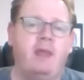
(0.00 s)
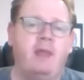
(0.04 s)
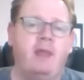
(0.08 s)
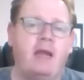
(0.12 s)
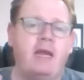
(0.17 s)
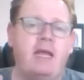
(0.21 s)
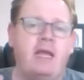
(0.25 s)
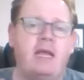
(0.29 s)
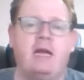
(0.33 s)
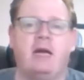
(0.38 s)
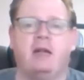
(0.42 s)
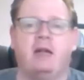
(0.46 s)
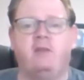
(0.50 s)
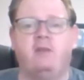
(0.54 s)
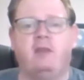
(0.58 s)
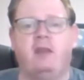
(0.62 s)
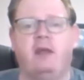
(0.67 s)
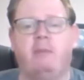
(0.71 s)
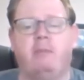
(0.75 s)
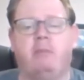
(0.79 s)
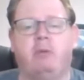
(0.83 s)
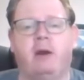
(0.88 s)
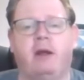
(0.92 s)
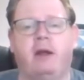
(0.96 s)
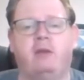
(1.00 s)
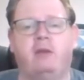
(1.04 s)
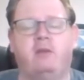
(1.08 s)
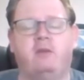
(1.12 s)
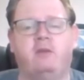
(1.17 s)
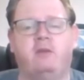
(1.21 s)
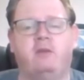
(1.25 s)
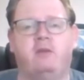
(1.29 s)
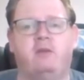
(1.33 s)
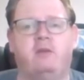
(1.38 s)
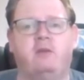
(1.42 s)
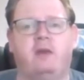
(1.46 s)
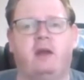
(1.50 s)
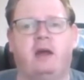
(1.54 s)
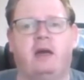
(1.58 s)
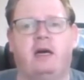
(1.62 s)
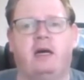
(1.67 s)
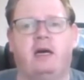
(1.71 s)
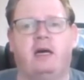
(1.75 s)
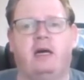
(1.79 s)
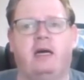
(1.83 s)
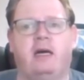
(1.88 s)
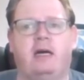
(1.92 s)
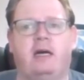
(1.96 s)
Then he cuts their breasts,
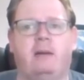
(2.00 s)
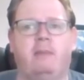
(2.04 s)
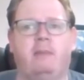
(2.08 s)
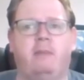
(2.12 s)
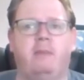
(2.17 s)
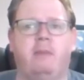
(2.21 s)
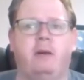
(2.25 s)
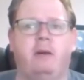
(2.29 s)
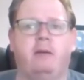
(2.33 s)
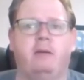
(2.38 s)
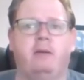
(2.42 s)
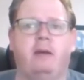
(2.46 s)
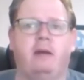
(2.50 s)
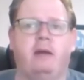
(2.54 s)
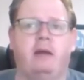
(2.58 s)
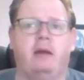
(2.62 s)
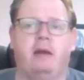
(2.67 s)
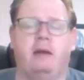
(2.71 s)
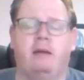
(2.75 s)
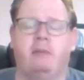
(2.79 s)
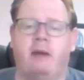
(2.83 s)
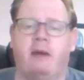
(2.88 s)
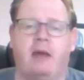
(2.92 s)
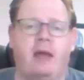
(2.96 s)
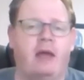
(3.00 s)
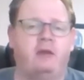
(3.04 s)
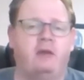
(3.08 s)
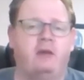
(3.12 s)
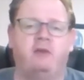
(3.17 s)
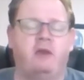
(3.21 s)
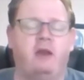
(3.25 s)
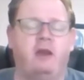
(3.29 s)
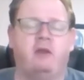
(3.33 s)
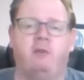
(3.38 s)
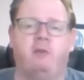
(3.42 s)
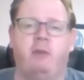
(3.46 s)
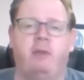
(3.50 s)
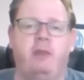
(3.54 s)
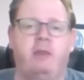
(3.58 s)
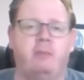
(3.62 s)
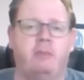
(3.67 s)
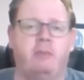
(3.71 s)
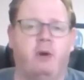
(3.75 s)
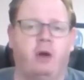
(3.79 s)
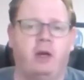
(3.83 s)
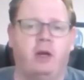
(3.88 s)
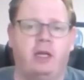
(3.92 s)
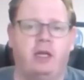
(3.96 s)
has sex with the
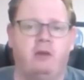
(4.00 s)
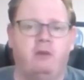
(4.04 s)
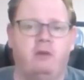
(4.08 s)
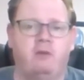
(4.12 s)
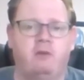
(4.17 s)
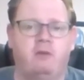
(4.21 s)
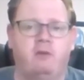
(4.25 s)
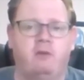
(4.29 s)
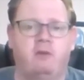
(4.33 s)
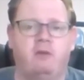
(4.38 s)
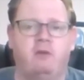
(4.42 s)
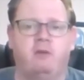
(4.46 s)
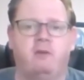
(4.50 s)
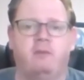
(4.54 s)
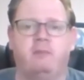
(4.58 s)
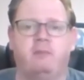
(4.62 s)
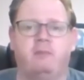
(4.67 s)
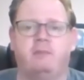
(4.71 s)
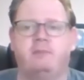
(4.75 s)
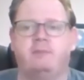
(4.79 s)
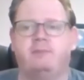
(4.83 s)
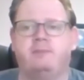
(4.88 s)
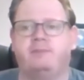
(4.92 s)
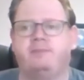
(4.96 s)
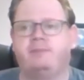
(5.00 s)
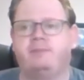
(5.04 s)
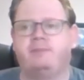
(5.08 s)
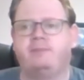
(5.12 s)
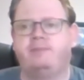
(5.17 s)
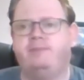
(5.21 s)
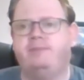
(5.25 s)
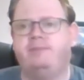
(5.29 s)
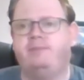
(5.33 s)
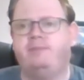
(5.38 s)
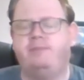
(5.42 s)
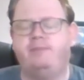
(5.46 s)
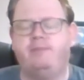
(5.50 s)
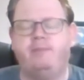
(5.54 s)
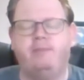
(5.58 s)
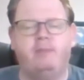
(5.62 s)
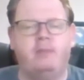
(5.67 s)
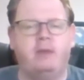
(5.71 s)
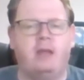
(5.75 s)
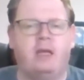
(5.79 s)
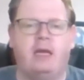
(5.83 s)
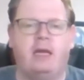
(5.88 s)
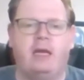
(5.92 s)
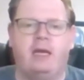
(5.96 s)
bodies.
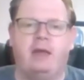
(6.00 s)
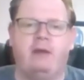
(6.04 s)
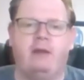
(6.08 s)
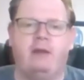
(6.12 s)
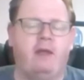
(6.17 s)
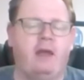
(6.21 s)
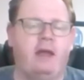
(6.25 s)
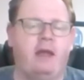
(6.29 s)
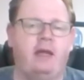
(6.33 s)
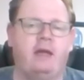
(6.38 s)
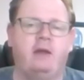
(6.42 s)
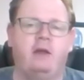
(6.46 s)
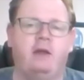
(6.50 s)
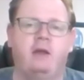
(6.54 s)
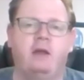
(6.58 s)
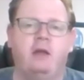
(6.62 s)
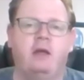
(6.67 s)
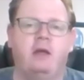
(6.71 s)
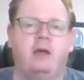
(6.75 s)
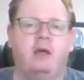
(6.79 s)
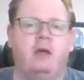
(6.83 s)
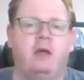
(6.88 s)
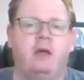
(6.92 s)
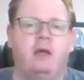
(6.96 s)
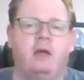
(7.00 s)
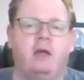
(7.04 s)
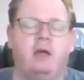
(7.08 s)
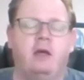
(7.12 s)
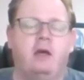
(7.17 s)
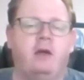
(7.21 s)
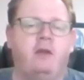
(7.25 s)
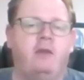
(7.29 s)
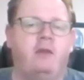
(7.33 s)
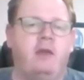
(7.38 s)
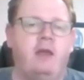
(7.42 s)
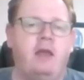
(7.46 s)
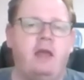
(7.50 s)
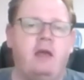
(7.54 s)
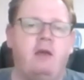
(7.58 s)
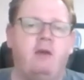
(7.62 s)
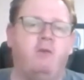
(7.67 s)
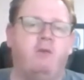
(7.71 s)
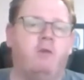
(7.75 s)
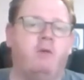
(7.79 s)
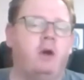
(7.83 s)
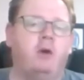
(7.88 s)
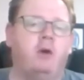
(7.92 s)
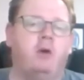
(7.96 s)
And then
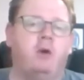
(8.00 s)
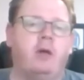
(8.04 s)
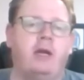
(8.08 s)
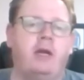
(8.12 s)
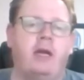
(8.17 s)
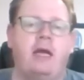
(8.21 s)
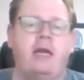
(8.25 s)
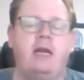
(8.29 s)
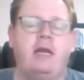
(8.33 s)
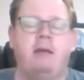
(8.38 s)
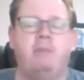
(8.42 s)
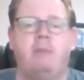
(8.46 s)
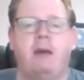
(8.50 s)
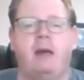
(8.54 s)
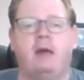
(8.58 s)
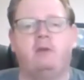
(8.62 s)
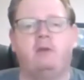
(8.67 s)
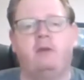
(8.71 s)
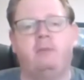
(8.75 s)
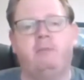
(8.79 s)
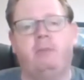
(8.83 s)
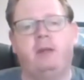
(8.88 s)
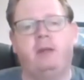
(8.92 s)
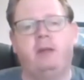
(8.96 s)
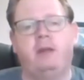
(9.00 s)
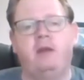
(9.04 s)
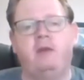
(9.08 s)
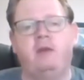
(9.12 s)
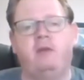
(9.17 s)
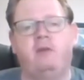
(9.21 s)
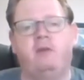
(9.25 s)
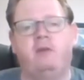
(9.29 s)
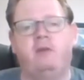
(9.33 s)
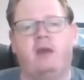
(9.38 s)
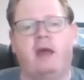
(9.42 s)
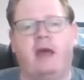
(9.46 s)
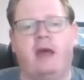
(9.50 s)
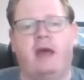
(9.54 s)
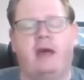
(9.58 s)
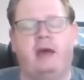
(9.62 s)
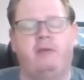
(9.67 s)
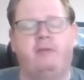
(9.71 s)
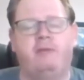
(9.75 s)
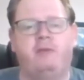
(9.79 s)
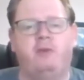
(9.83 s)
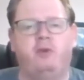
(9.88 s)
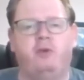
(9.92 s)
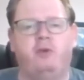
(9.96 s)
the Royal Canadian Mounted Police
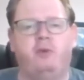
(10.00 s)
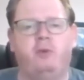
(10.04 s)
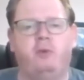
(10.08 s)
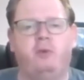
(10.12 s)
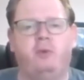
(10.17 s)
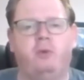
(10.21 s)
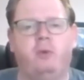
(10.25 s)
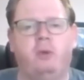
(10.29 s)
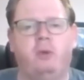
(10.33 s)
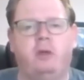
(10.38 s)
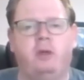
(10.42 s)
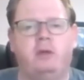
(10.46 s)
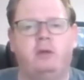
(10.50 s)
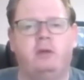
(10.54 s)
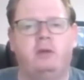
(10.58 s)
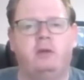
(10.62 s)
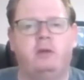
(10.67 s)
have to